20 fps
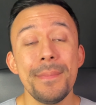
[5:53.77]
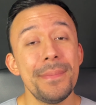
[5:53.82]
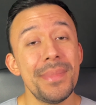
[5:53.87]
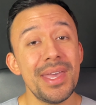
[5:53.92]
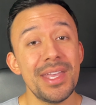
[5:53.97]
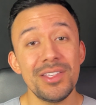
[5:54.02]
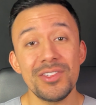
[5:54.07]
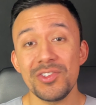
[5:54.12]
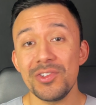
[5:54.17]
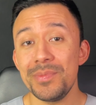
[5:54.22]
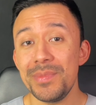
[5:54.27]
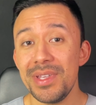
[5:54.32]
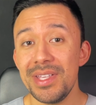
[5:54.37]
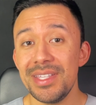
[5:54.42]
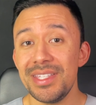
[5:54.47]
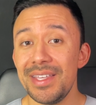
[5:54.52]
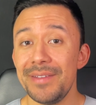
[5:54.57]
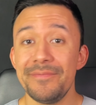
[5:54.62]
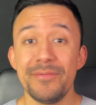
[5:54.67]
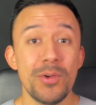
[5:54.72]

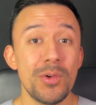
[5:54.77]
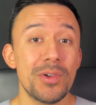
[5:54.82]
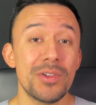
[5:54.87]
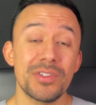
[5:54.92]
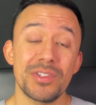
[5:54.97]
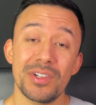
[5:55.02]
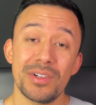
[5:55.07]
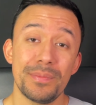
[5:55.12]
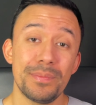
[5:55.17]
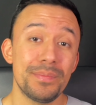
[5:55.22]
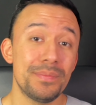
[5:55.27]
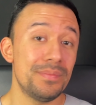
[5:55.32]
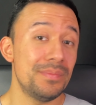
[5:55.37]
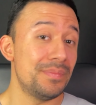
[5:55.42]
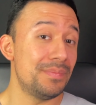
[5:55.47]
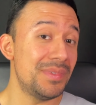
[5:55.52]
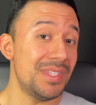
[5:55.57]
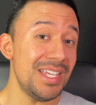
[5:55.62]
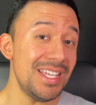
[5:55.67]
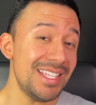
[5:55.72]
Instruments and vocals are
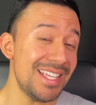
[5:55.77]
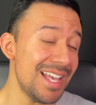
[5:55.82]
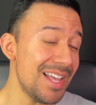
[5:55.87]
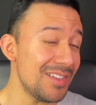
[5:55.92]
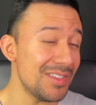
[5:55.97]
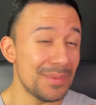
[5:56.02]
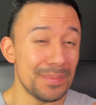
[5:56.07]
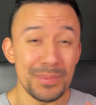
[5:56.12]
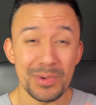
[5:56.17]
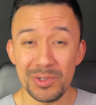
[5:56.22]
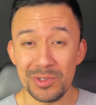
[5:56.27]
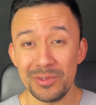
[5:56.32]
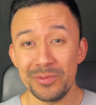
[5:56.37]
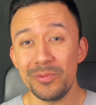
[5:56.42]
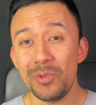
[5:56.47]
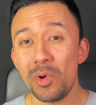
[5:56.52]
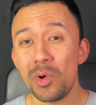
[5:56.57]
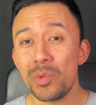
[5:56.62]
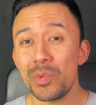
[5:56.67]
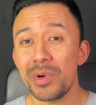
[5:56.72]
detailed and pushed
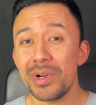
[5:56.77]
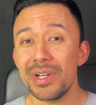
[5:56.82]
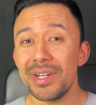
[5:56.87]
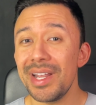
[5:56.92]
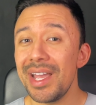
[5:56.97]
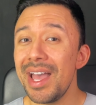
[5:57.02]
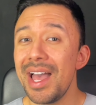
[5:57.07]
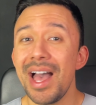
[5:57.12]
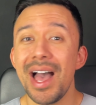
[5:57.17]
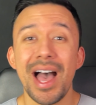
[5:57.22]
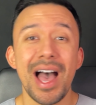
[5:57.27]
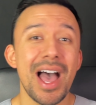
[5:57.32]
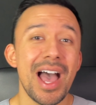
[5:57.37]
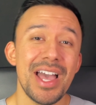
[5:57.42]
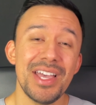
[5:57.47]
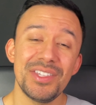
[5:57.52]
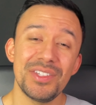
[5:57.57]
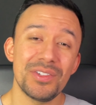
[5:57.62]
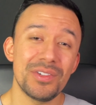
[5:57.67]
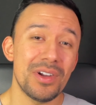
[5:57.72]
forward.
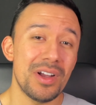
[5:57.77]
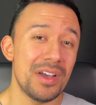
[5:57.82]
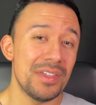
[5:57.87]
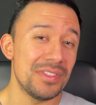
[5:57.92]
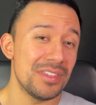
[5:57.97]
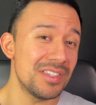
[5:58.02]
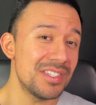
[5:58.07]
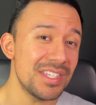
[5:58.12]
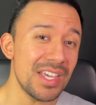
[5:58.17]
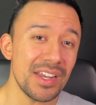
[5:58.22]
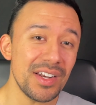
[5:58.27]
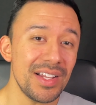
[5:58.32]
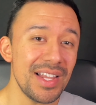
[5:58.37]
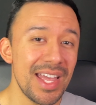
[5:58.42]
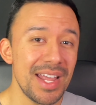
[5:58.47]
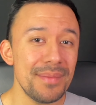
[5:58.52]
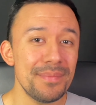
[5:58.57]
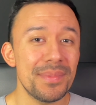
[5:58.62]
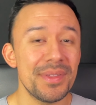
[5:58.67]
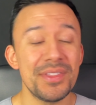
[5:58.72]
Highs are on the subtle
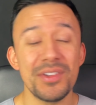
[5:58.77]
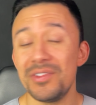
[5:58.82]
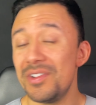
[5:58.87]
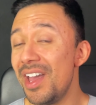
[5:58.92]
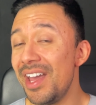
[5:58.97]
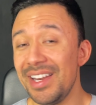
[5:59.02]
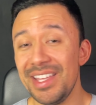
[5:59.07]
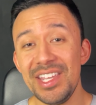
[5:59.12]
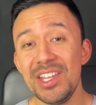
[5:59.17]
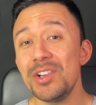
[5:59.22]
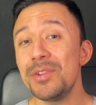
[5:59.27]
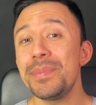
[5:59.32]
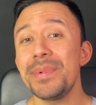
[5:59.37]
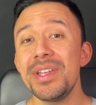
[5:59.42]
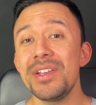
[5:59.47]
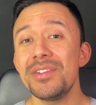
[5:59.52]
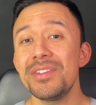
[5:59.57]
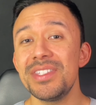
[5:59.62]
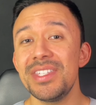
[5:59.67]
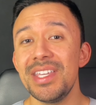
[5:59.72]
end, but they're not ear
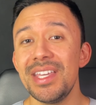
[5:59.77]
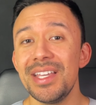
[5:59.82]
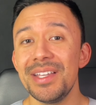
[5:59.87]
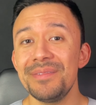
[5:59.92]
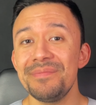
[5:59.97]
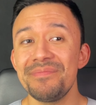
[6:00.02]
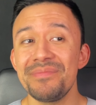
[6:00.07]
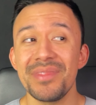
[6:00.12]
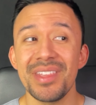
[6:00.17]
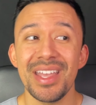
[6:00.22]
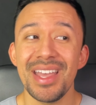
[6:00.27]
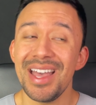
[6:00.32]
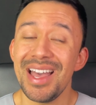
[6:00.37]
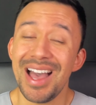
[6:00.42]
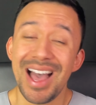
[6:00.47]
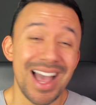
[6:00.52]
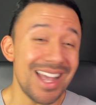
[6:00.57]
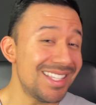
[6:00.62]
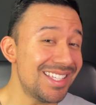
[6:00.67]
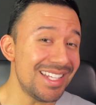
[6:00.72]
piercing.
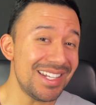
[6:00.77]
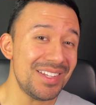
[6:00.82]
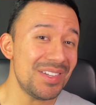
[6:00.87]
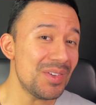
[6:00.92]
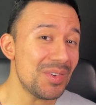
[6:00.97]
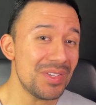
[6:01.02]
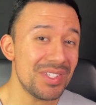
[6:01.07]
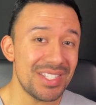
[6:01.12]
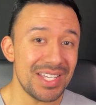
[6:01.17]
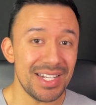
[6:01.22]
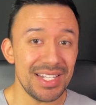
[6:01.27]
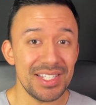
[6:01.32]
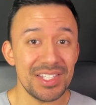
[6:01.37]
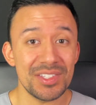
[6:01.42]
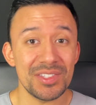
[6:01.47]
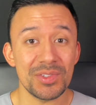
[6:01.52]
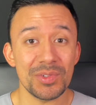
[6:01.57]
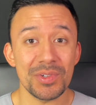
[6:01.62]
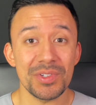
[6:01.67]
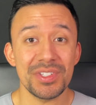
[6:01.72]
I didn't notice any
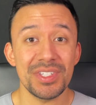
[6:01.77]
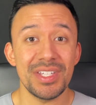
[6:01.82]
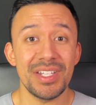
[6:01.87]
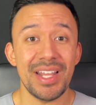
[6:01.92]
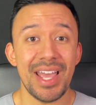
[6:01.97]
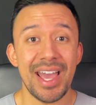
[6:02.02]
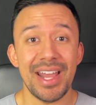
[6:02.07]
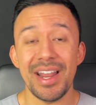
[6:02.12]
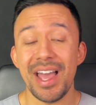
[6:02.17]
distortion at